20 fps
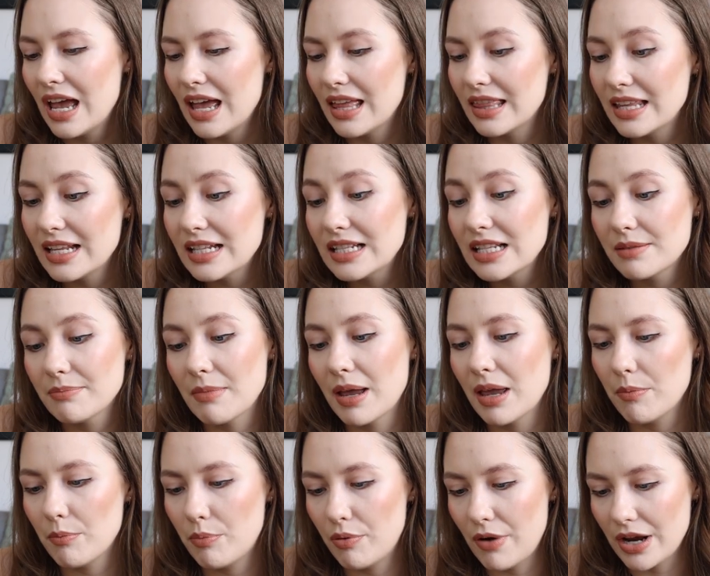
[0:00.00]
This is my
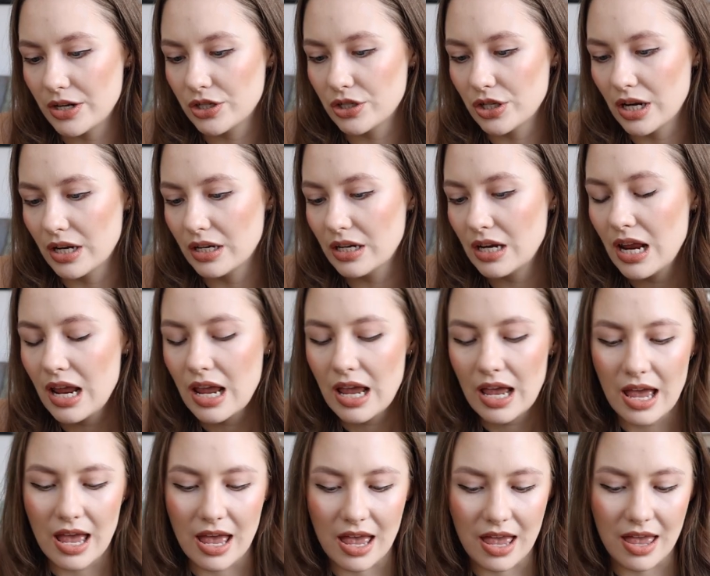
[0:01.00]
impression.
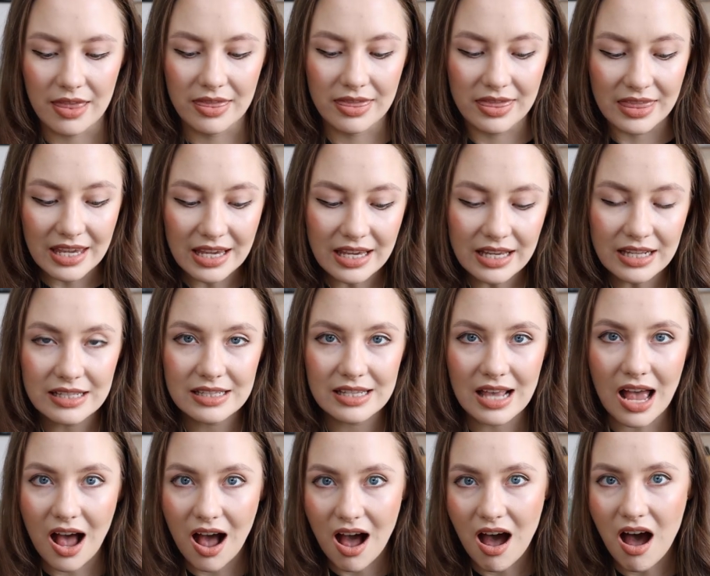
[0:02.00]
These
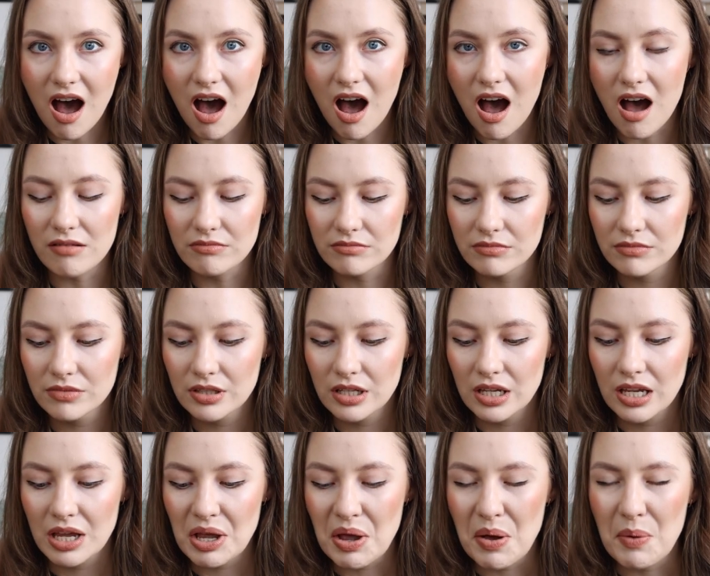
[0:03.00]
are
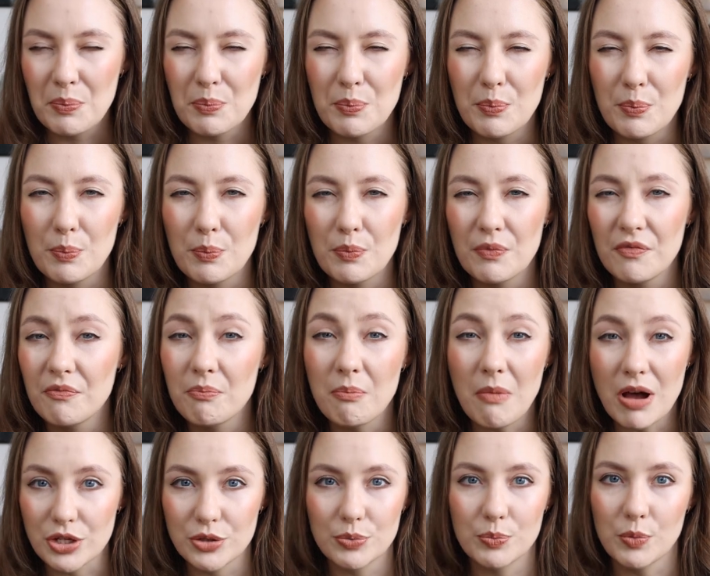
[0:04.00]

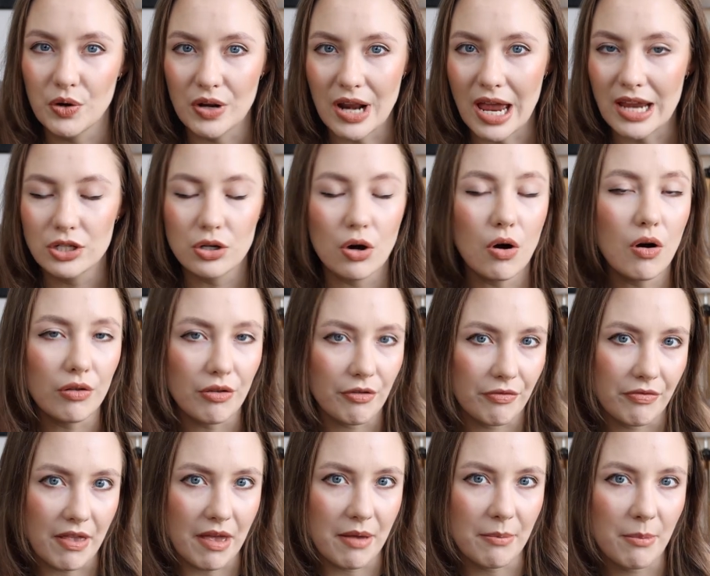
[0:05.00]
much more light, all
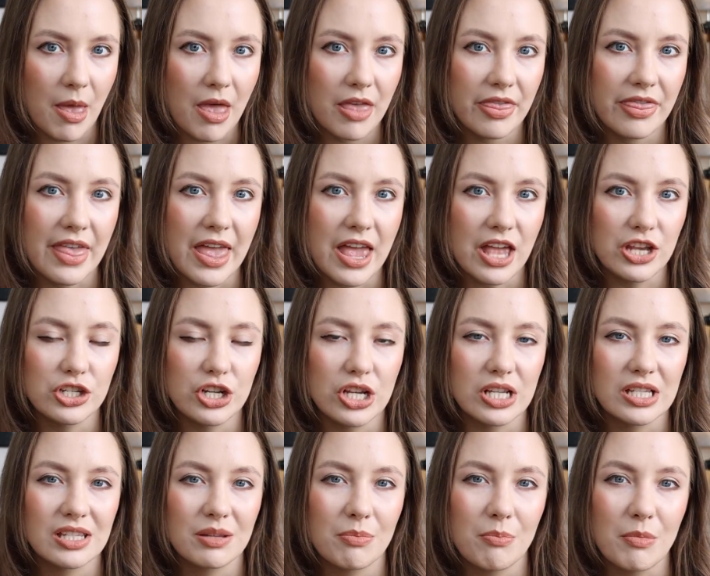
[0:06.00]
of them. They're
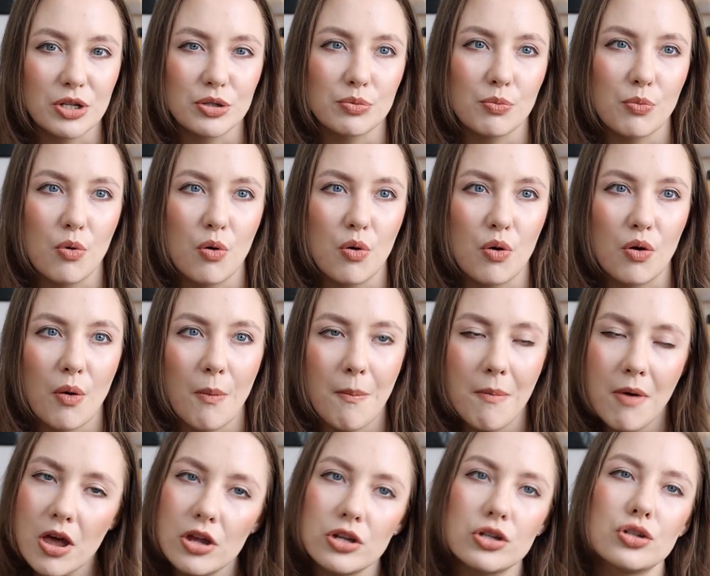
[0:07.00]
just much more
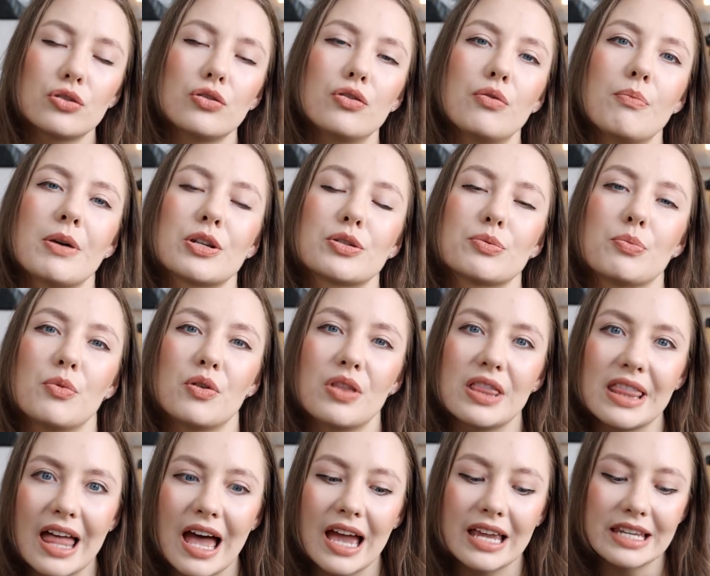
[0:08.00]
commercial, much more
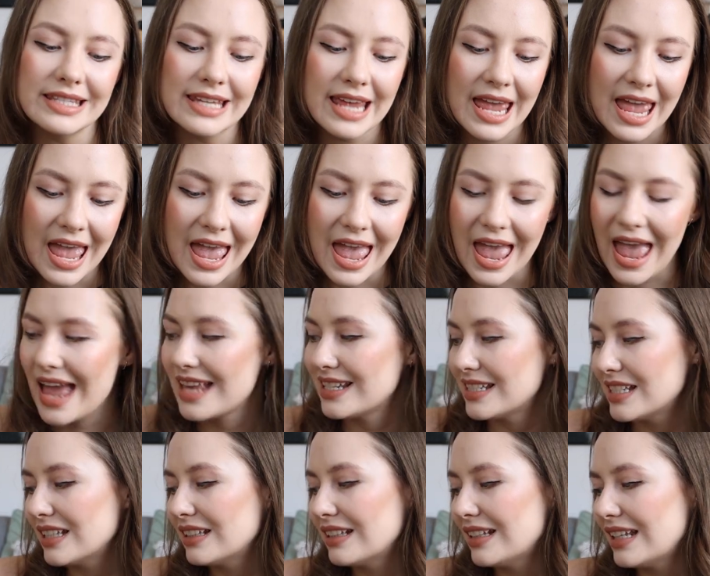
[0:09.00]
light.
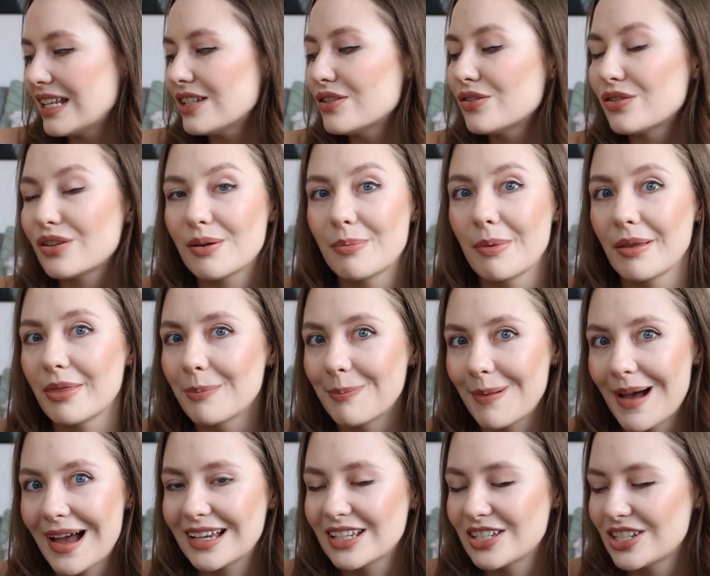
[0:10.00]
And let's talk about the
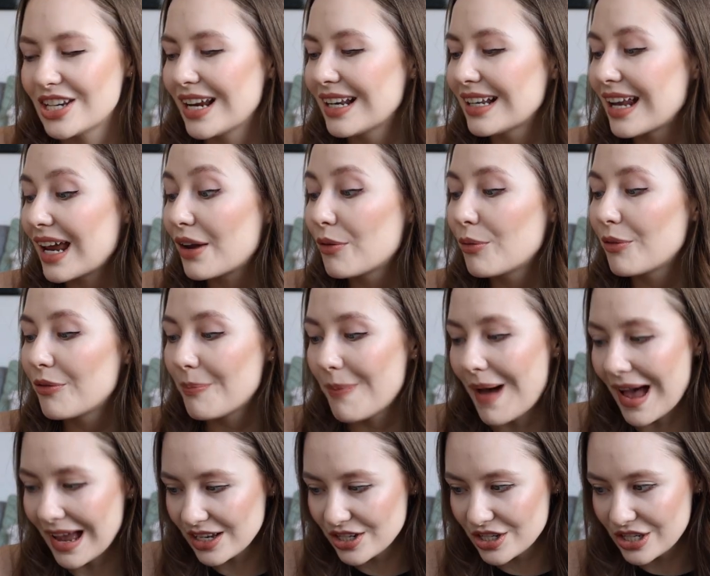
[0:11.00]
packaging. Like with
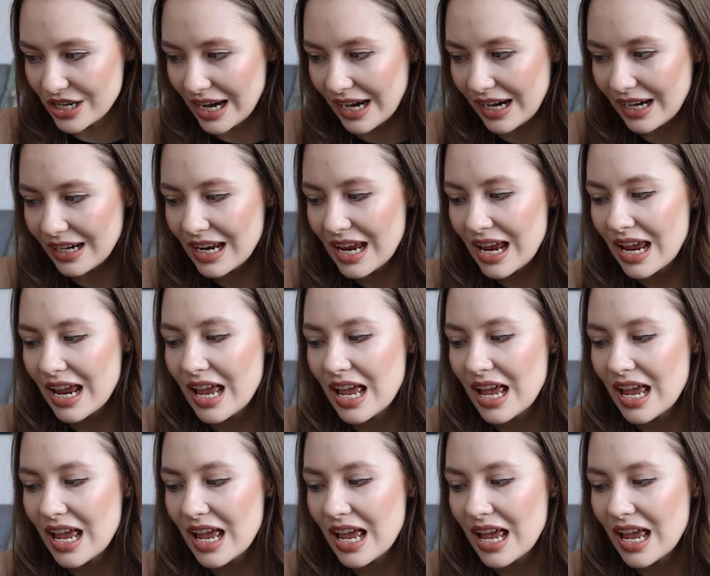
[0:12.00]
packaging,